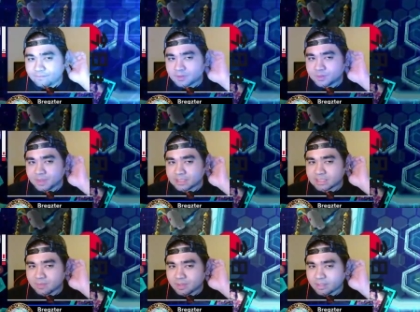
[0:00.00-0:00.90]
Spell
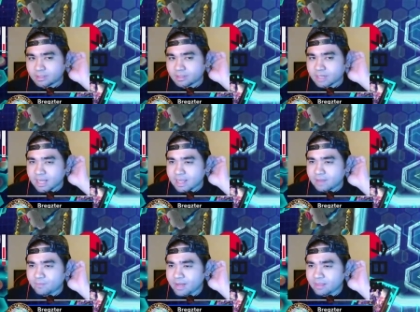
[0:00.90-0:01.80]
summon. I
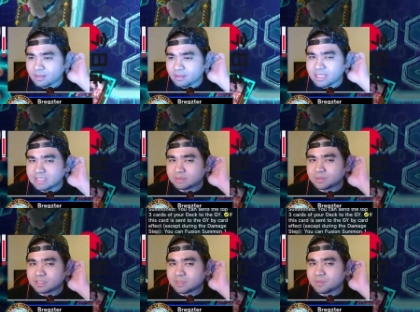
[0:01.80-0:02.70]
really thought he
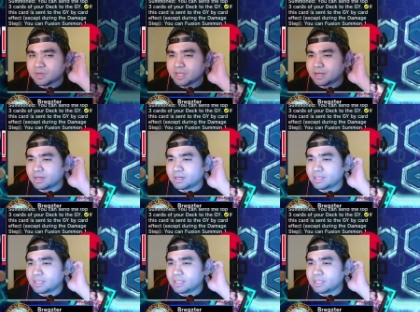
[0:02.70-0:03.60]
spell summon here
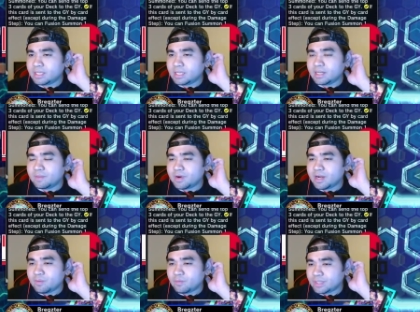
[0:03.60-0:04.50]
the
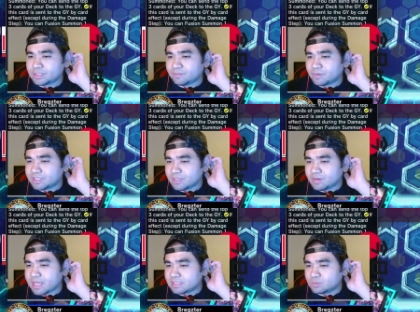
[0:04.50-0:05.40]
Merly, which of course he
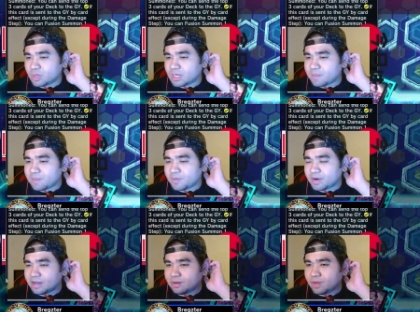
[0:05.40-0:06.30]
only has one copy of
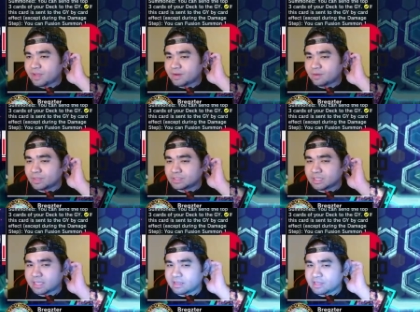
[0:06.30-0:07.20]
Merly in the graveyard, which
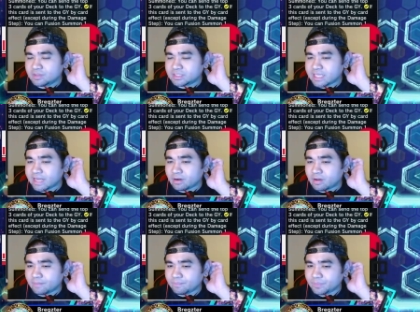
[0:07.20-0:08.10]
he'll use later
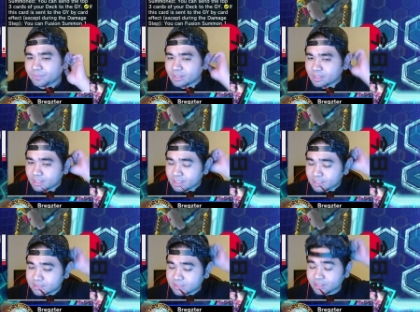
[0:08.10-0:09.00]
on.
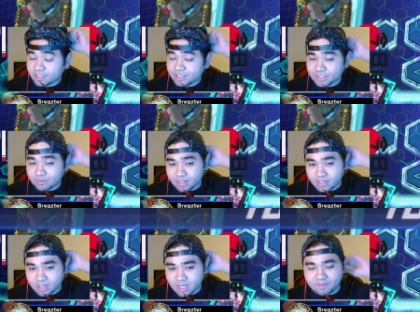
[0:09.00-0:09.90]
So Cartesia, we got a
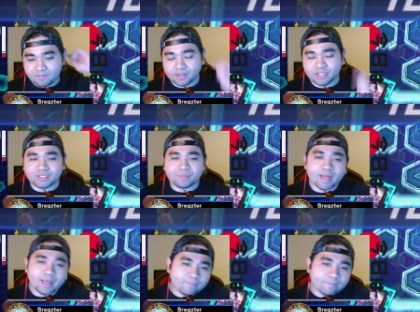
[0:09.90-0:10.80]
copy of Cartesia
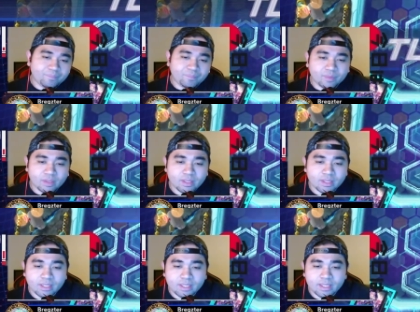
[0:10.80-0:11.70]
back,
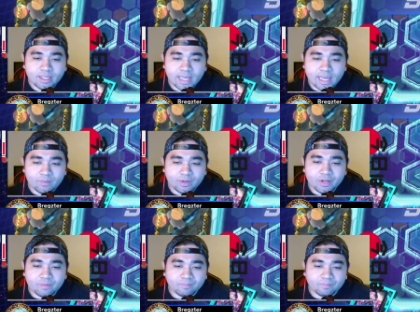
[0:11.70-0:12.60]
and we're
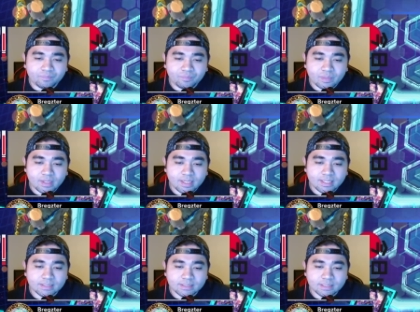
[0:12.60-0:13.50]
good.
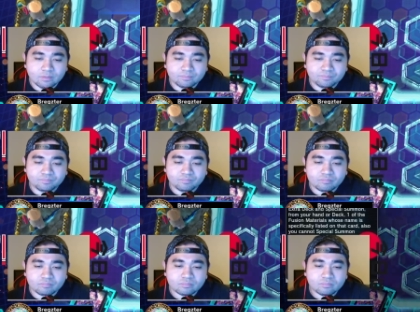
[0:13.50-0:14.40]
So
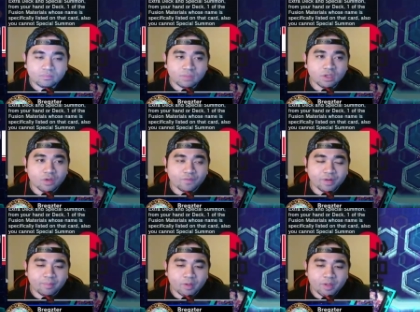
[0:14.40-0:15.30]
go for
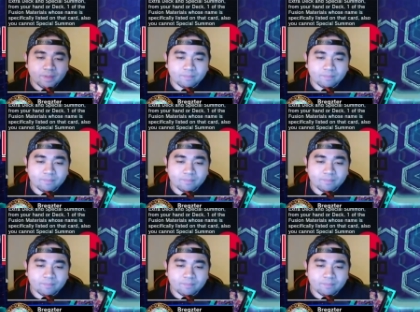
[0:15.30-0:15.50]
deployment.